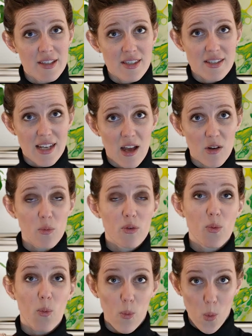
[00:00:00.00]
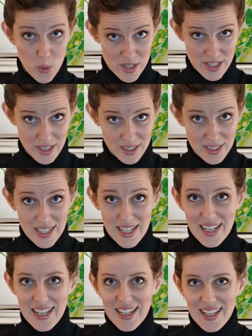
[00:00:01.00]
this down with water.
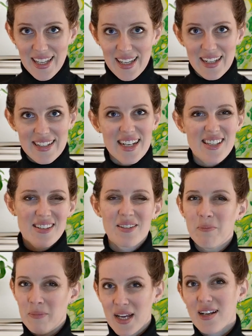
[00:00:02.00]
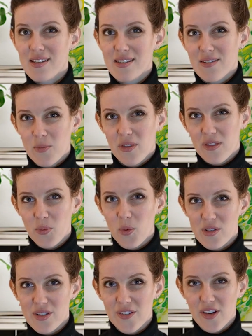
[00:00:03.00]
It doesn't mix with the
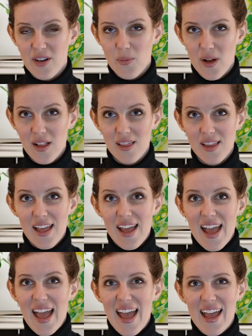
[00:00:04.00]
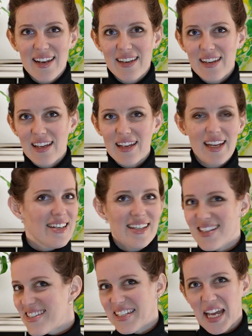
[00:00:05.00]
water very well, and it
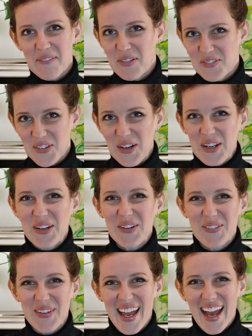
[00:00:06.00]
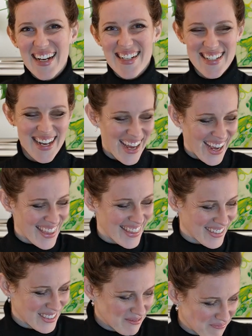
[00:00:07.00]
doesn't have a very good reaction
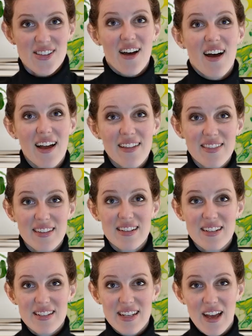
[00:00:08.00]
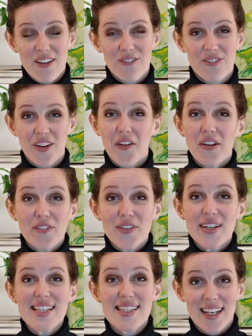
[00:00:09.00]
either. So I thinned it down very,
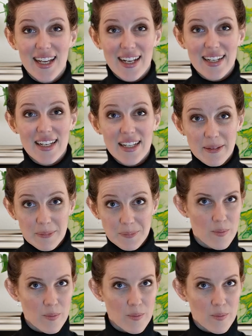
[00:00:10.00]
very slightly.